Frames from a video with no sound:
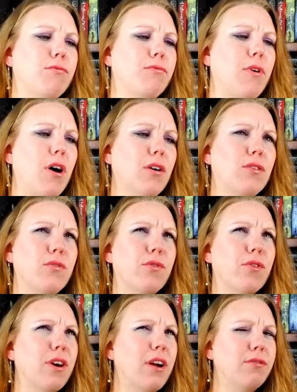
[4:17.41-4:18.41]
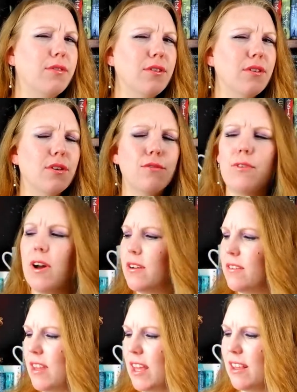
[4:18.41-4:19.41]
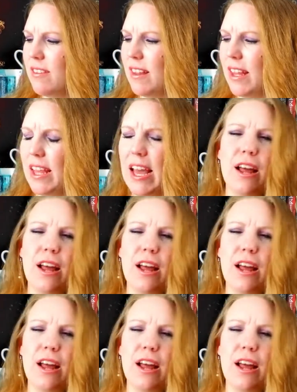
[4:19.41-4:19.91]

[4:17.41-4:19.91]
Fox Forever or Fox Legacy.